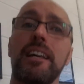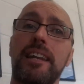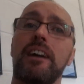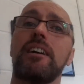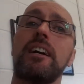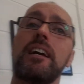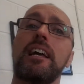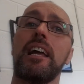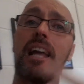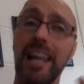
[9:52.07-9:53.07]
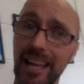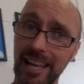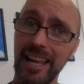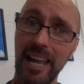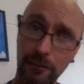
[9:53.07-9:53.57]
Now,
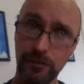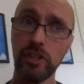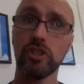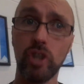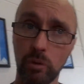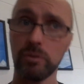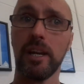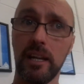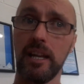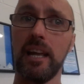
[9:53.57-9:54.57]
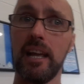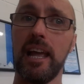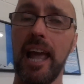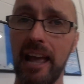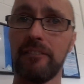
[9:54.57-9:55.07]
if you don't
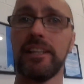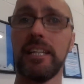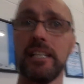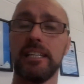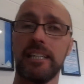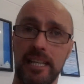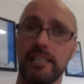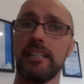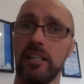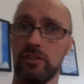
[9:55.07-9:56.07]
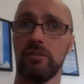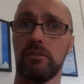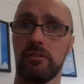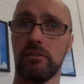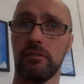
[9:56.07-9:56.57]
have any kidney
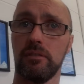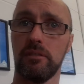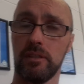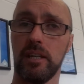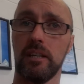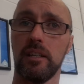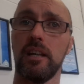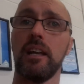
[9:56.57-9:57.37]
issues, okay,